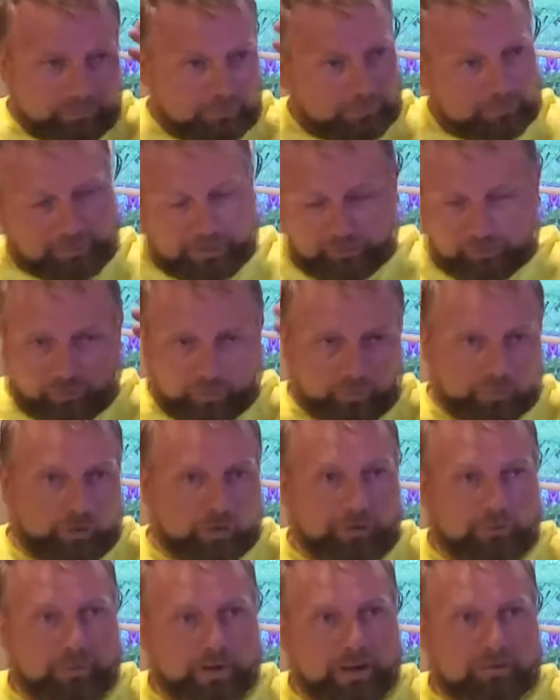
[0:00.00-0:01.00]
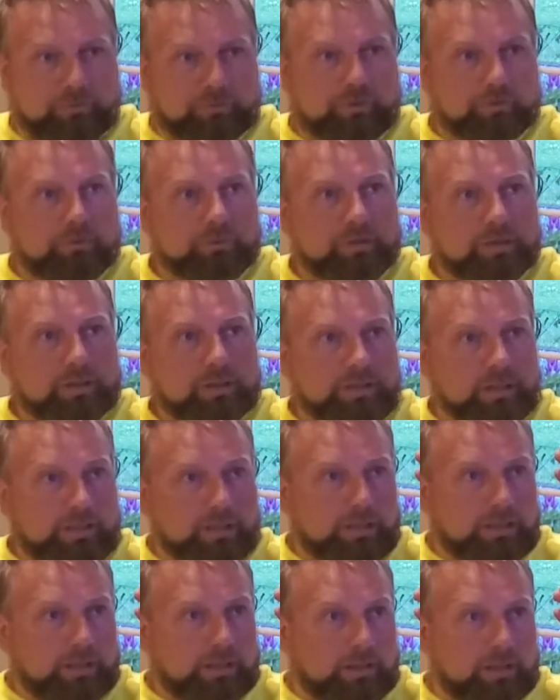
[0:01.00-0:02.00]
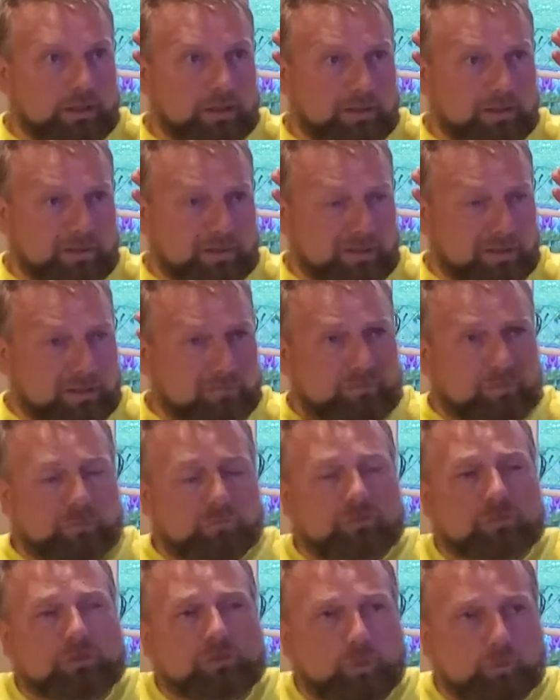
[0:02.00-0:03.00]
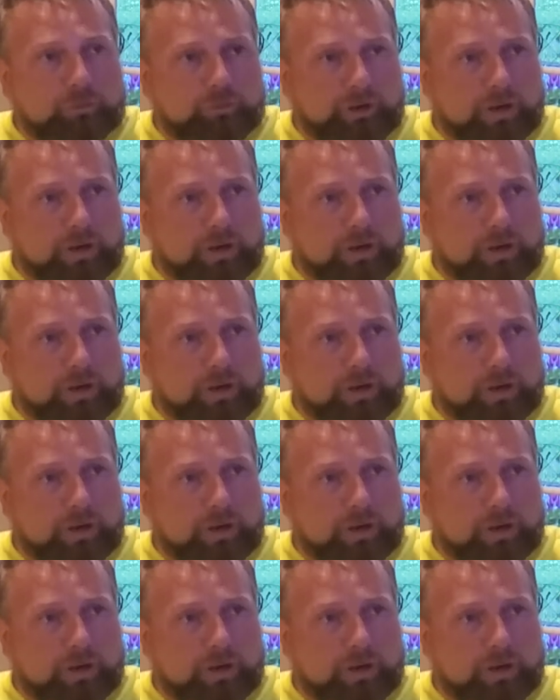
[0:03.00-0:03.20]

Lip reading: that's going on around you. If you've sold your